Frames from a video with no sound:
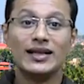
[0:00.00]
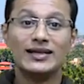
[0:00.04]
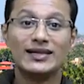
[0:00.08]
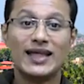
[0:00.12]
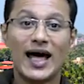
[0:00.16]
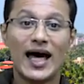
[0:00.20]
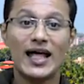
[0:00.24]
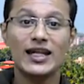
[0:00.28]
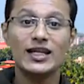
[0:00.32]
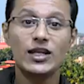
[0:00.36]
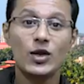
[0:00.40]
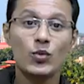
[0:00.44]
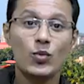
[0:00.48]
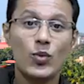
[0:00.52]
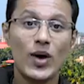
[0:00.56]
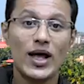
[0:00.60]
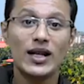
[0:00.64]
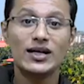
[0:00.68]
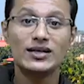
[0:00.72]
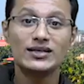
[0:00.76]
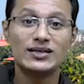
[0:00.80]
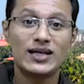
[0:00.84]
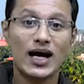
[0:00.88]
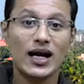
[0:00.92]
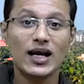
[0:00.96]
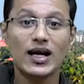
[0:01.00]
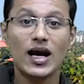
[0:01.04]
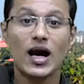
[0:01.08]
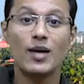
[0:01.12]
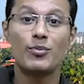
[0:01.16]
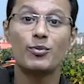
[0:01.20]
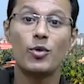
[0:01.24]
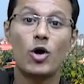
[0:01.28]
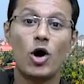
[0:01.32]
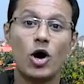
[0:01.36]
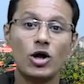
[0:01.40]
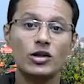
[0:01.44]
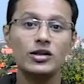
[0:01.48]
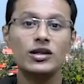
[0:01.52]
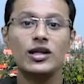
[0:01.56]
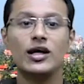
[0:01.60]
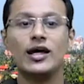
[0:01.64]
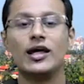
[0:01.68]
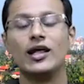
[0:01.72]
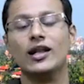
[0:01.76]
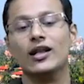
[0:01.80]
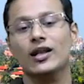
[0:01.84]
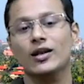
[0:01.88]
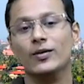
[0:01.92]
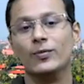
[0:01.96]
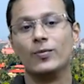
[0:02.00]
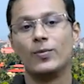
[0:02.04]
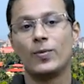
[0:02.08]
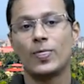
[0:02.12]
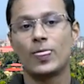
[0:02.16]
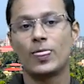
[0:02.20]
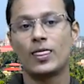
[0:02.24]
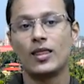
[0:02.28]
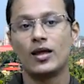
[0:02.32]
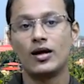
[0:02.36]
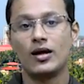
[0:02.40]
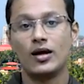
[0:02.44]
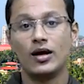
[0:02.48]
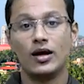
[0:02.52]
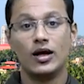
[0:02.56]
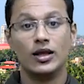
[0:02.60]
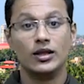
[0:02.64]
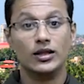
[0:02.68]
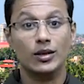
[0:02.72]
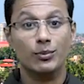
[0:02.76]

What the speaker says: than the well dug up on the hill.